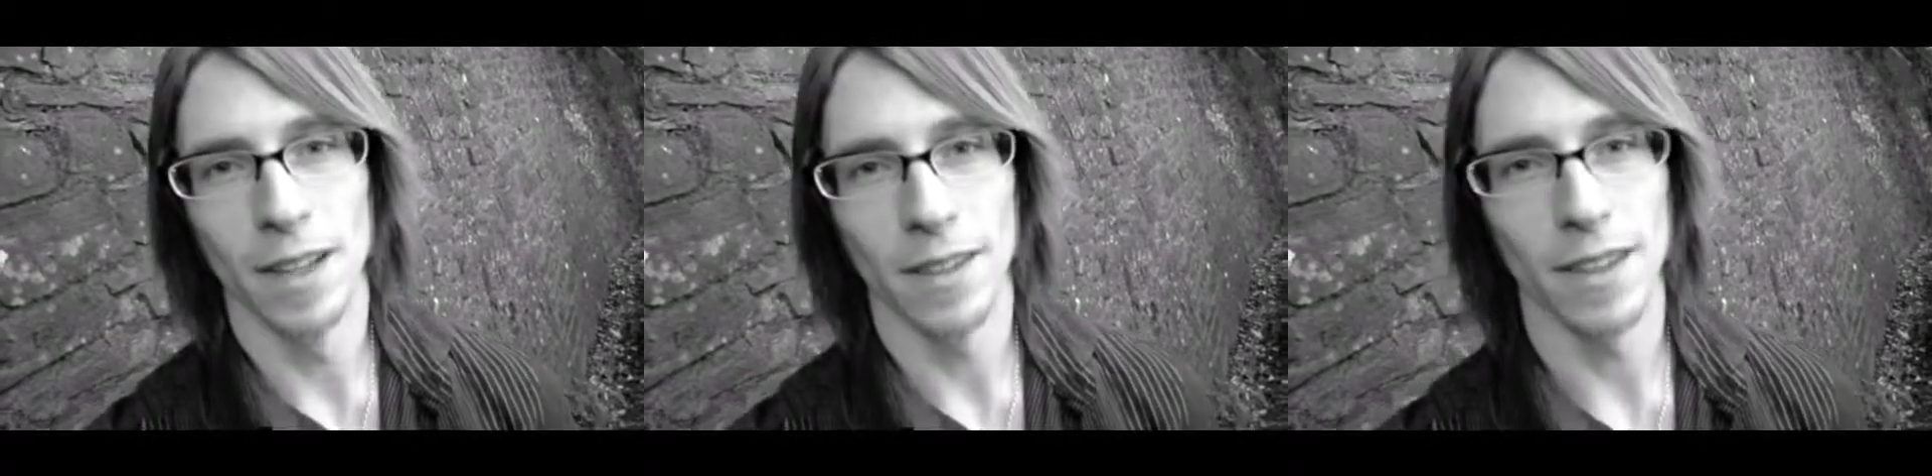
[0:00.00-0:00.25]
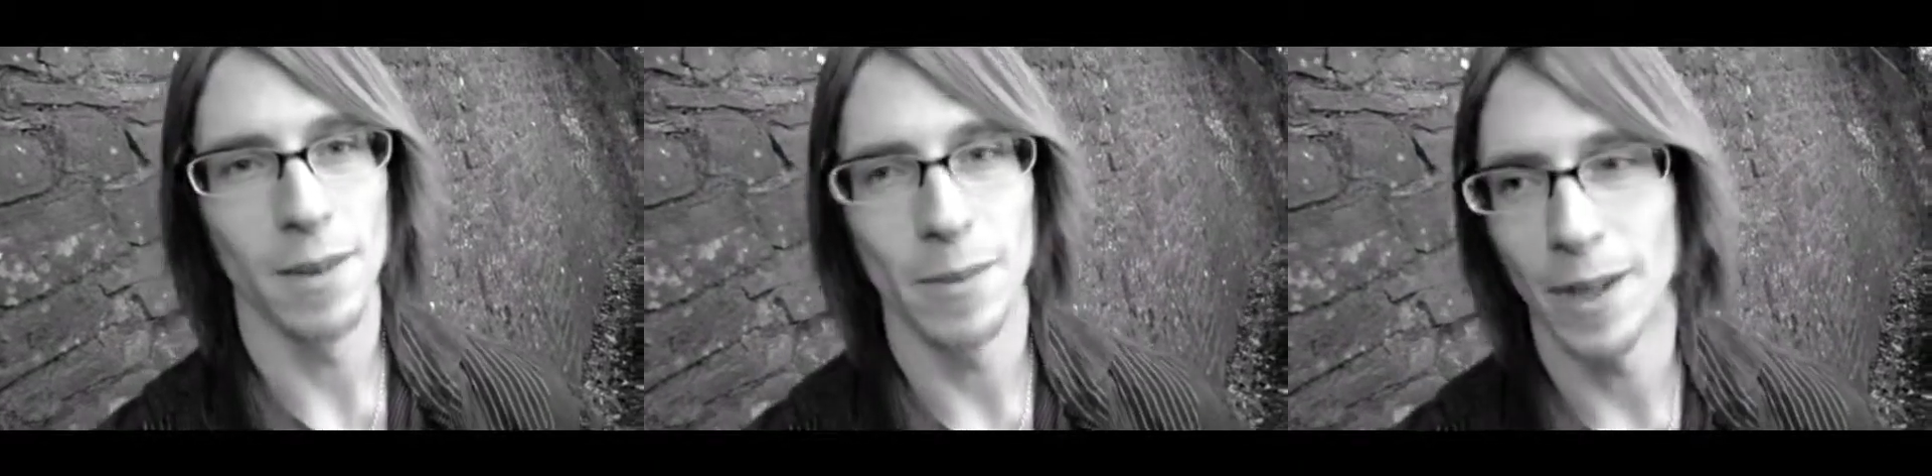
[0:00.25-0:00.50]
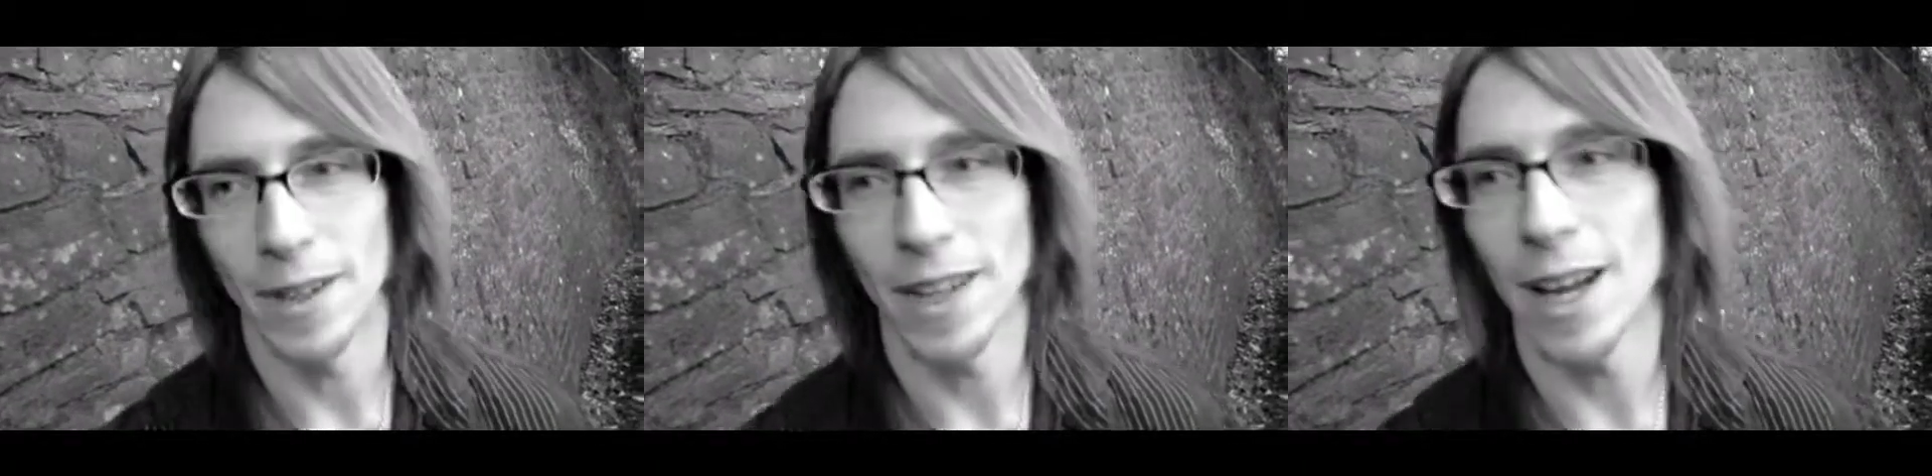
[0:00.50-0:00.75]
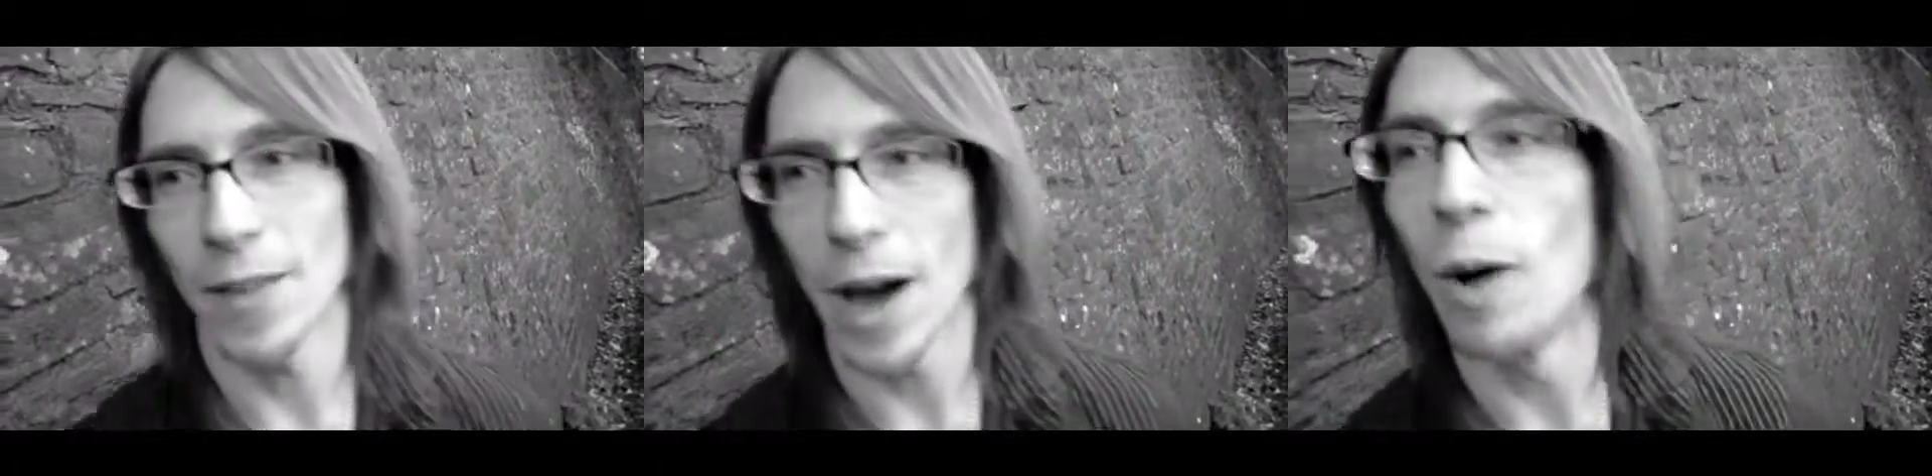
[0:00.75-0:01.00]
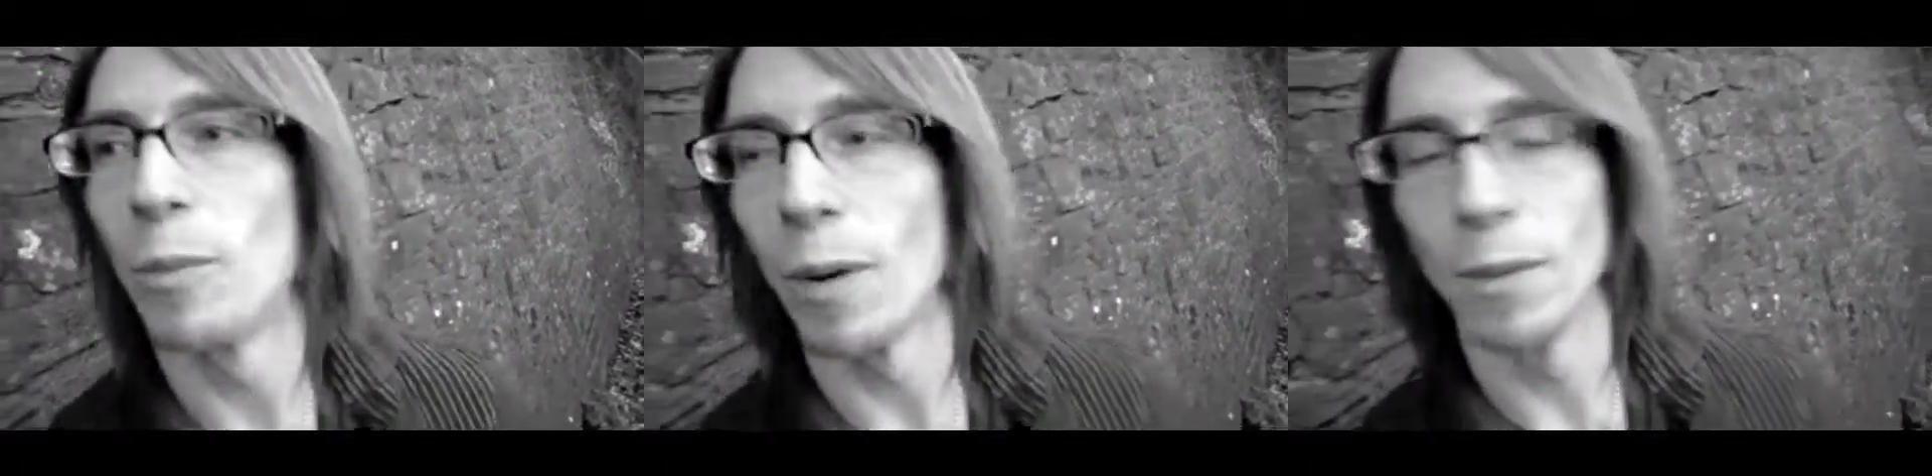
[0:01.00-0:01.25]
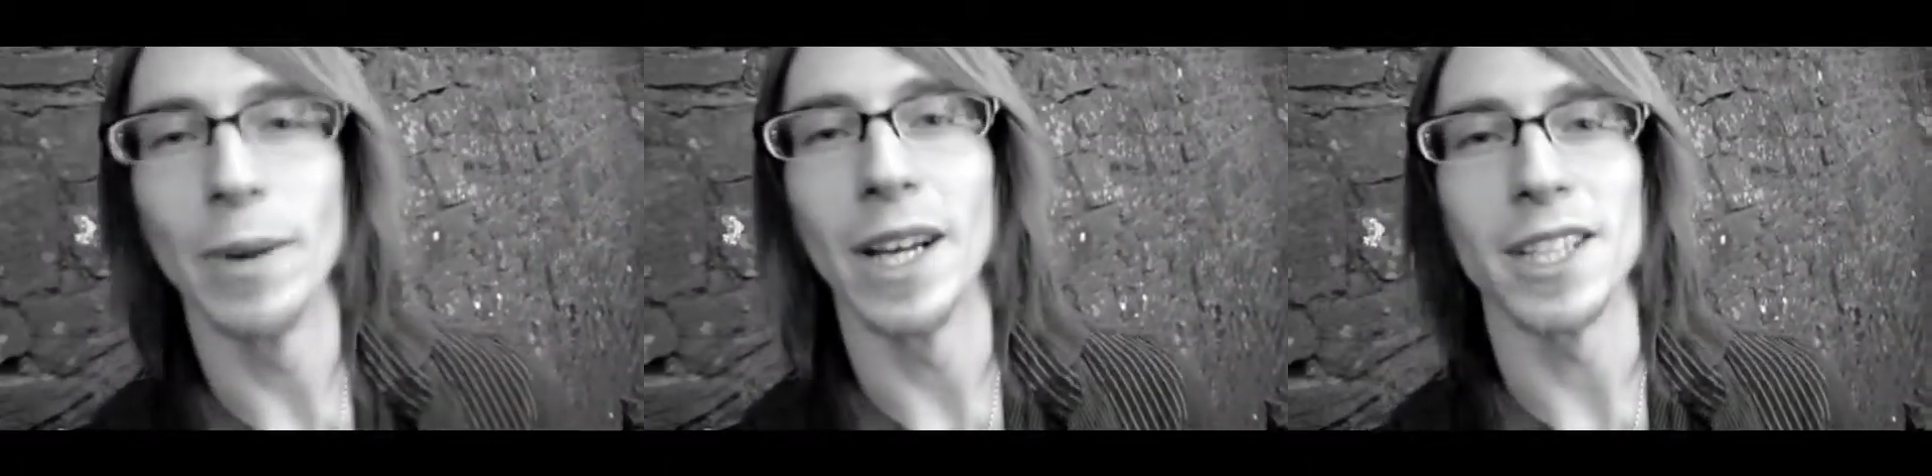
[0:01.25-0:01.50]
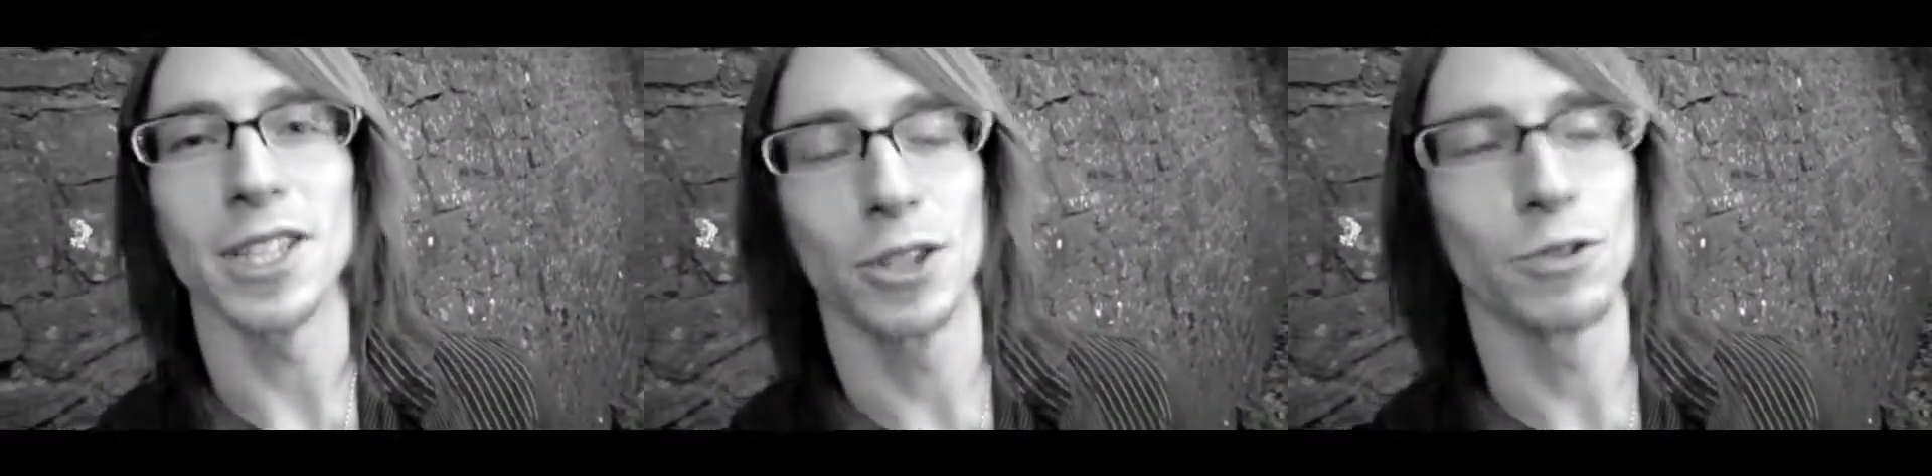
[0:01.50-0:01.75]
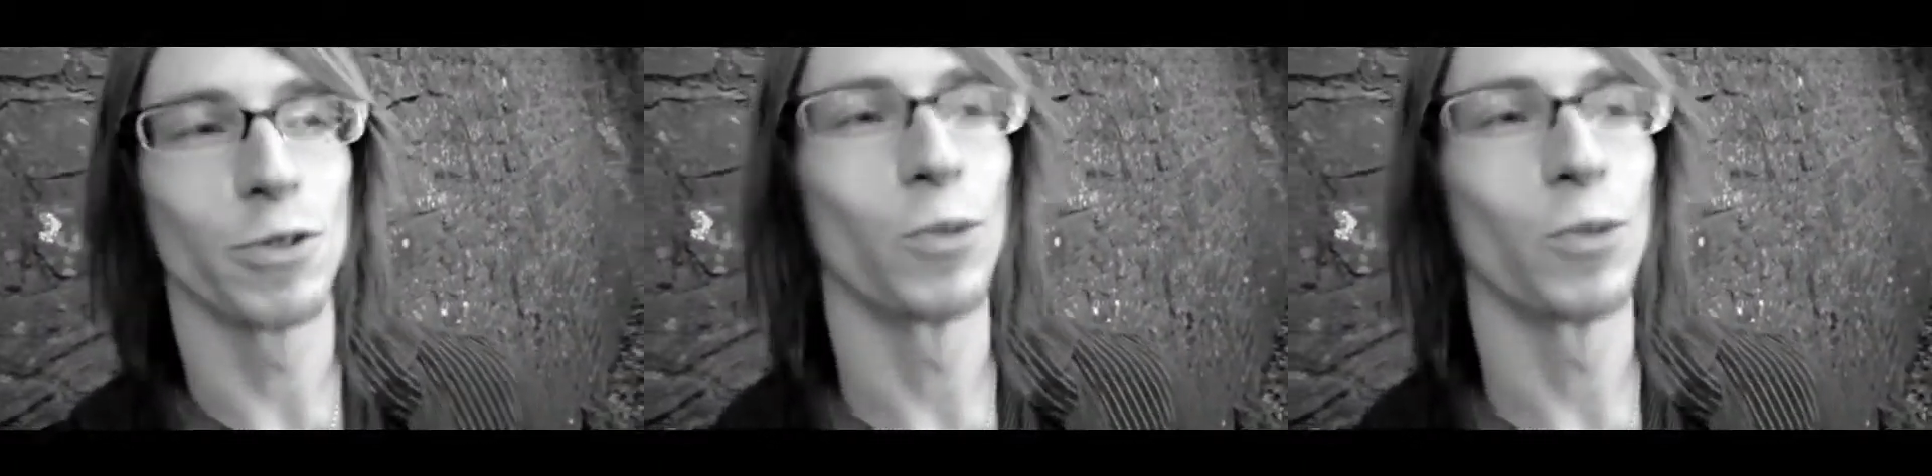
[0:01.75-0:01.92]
But that'll probably be an excuse